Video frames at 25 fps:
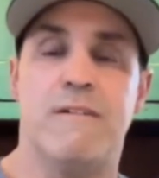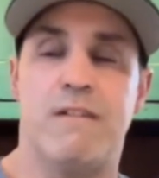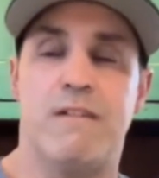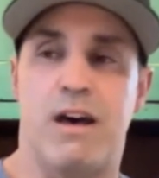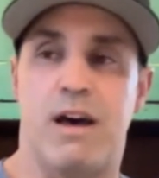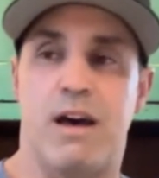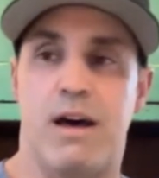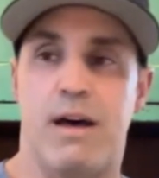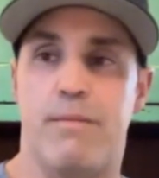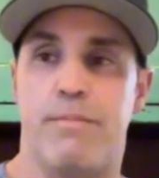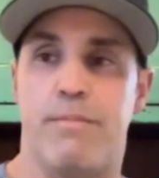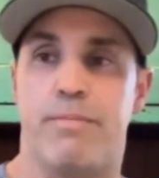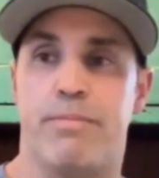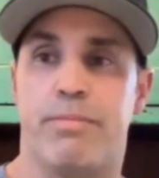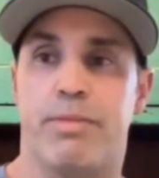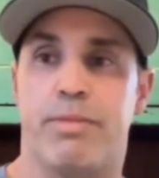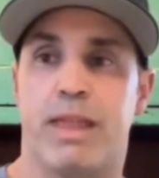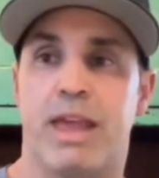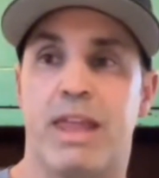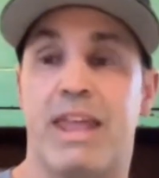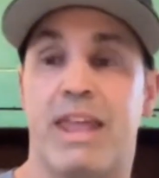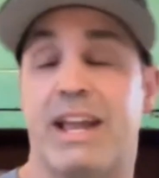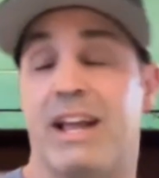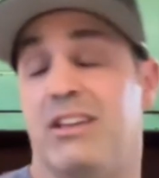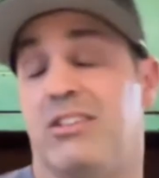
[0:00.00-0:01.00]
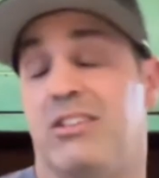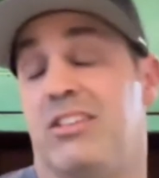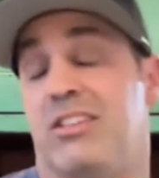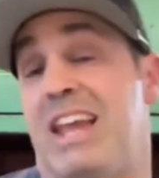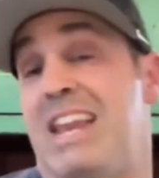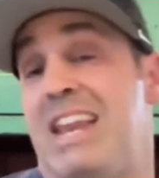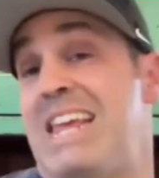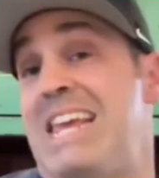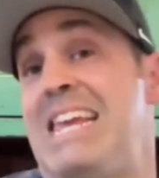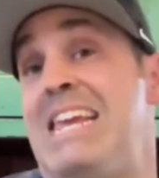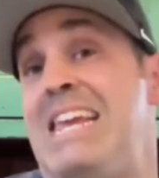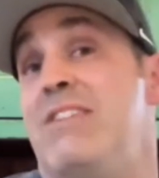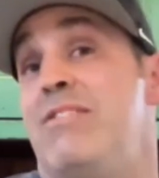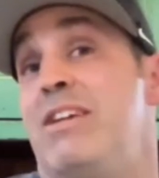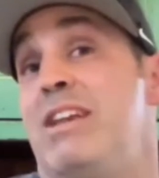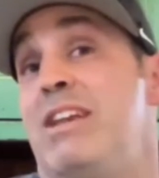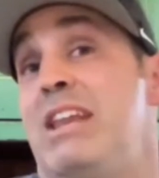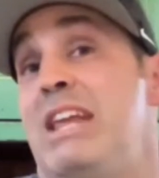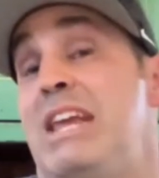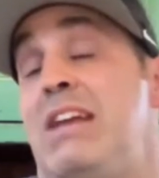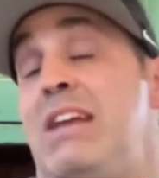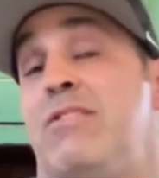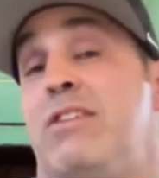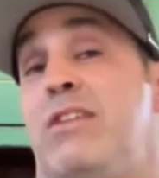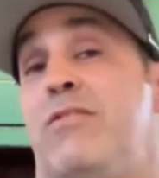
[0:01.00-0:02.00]
And like I said, even
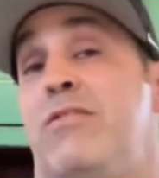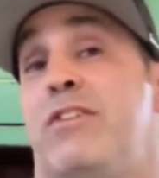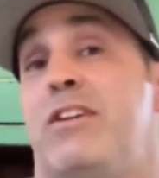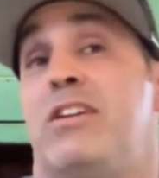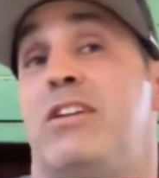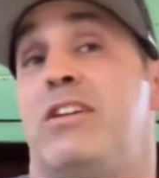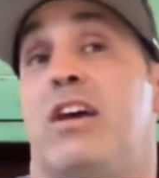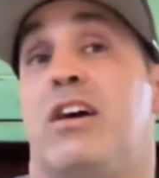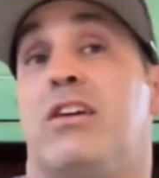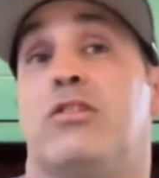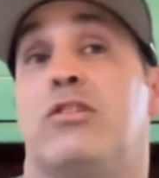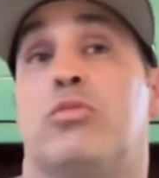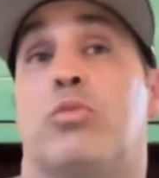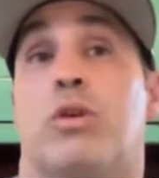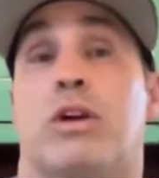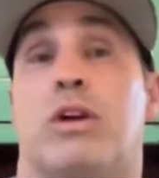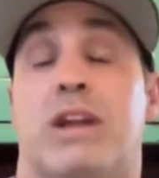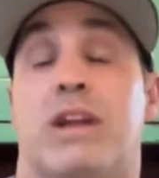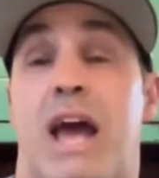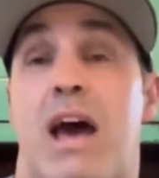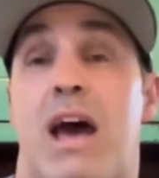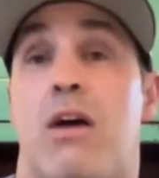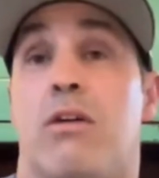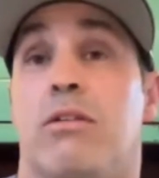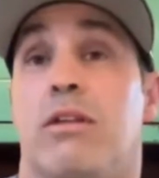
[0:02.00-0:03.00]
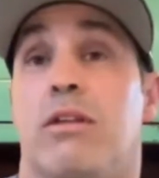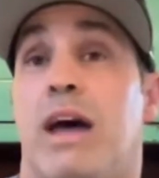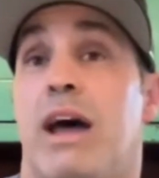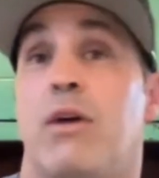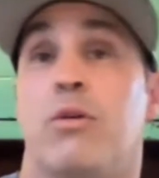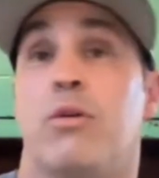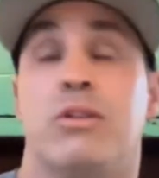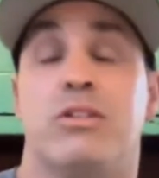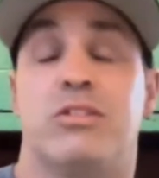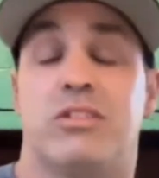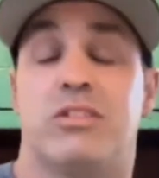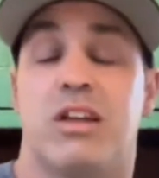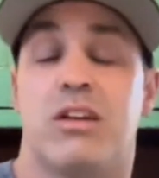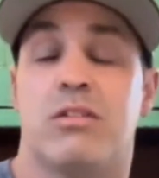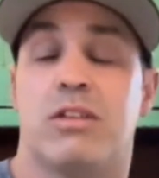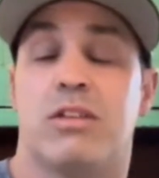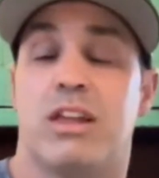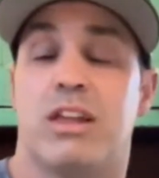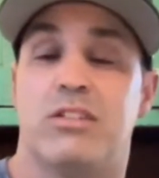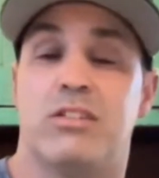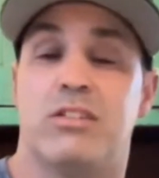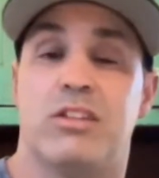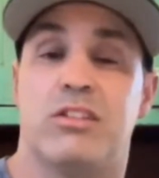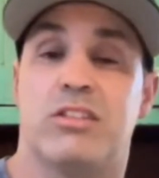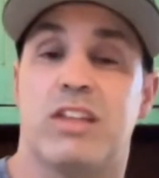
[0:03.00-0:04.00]
if it does work out, I always tell
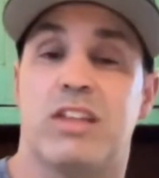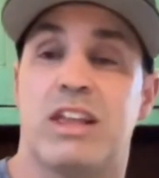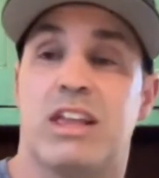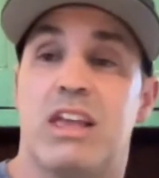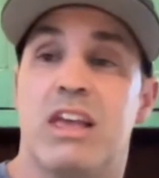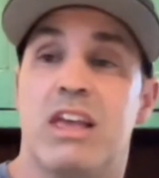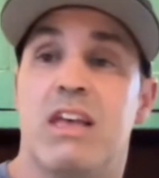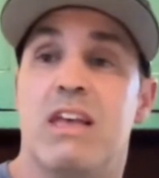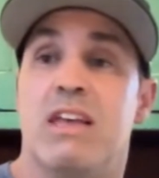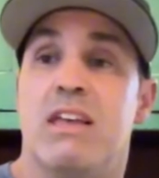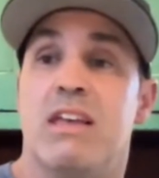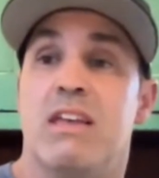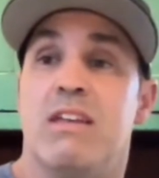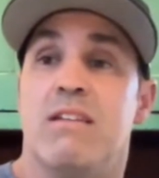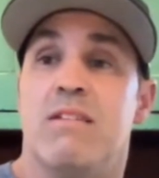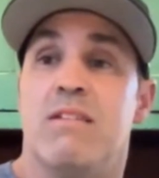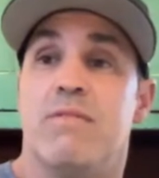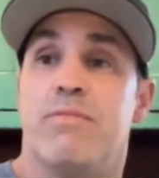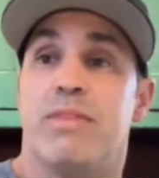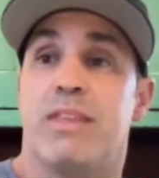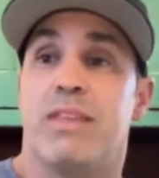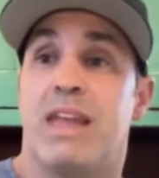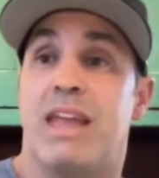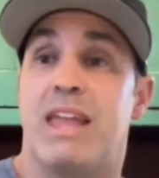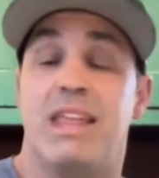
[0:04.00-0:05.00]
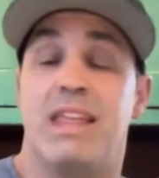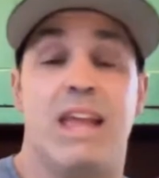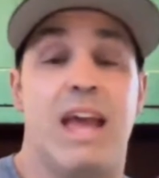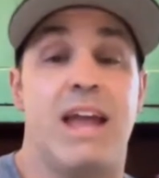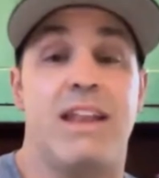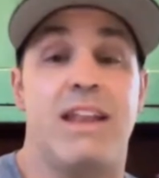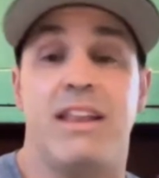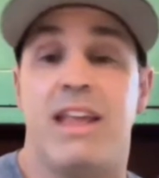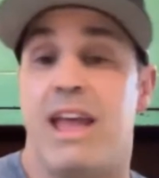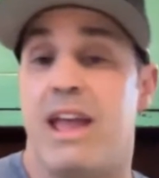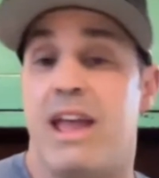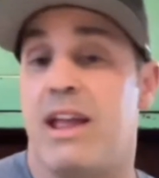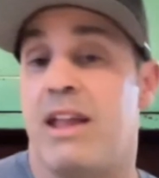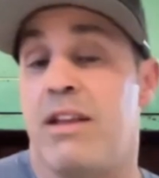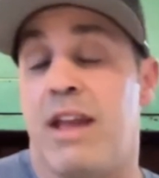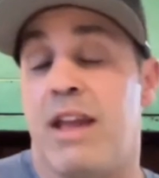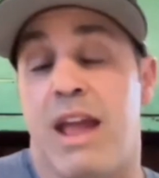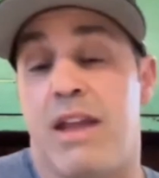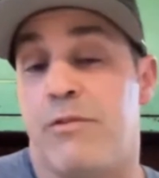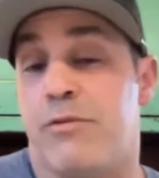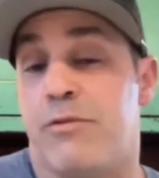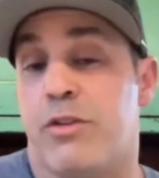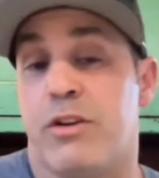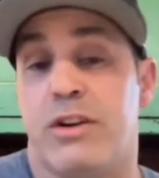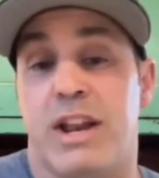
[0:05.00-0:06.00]
kids it's like he had to
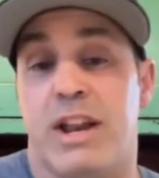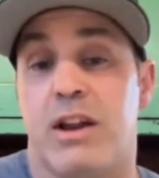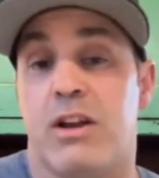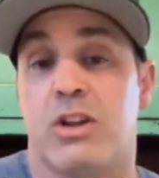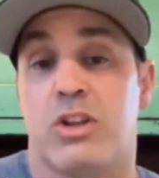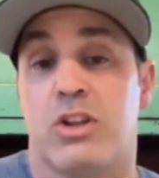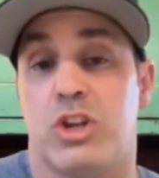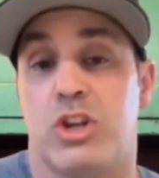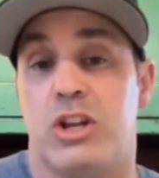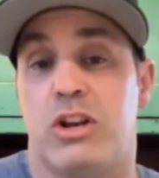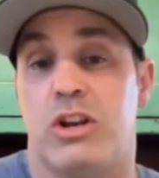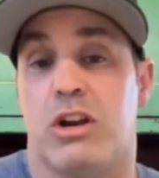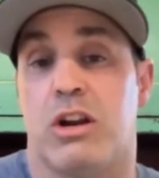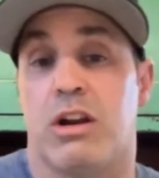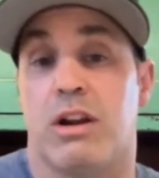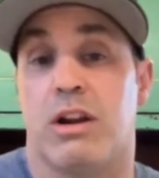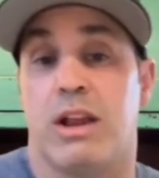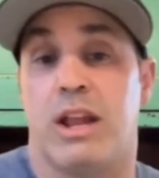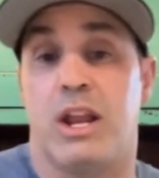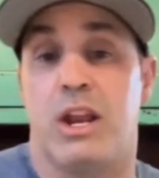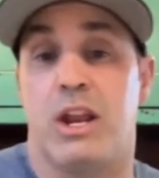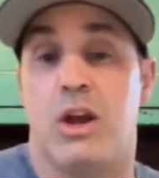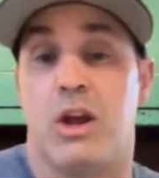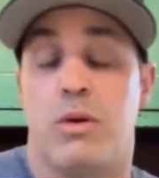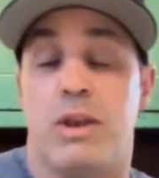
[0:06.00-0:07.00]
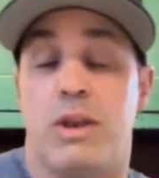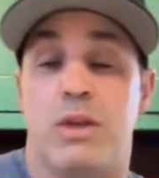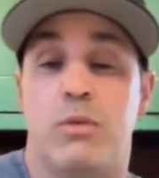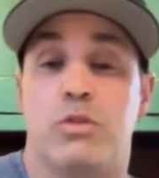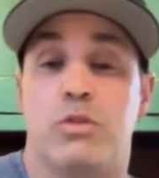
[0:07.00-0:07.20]
end for Derek Jeter, and he